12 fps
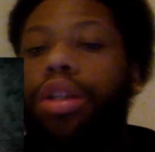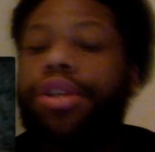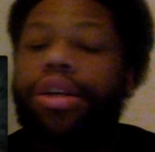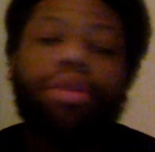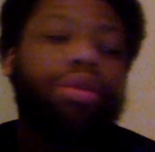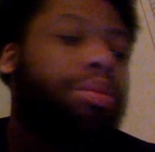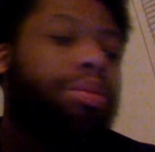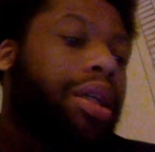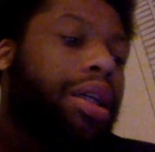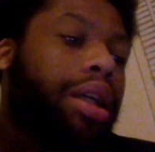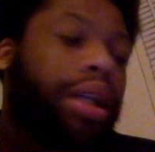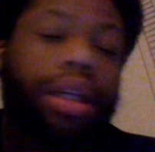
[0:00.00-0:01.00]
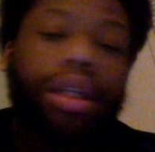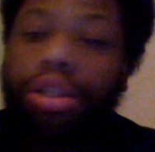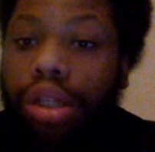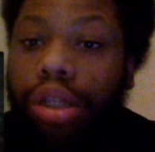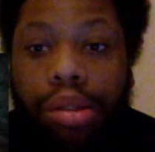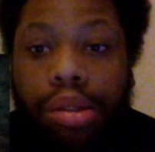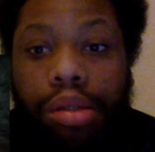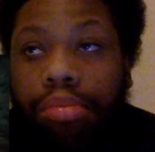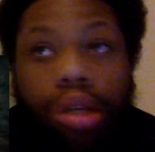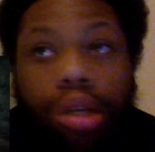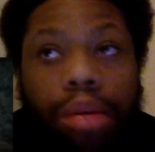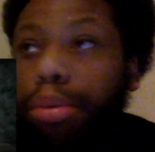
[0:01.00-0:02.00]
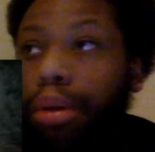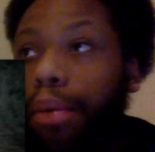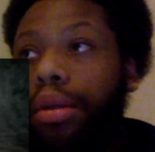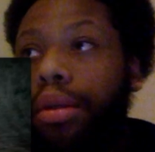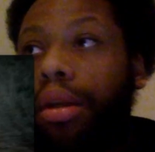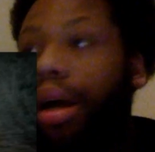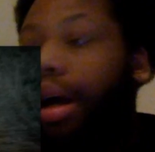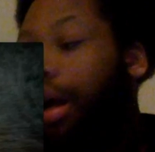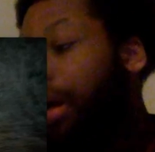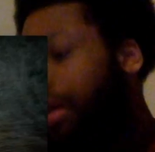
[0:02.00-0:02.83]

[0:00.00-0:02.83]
channel will be in the description. Probably not.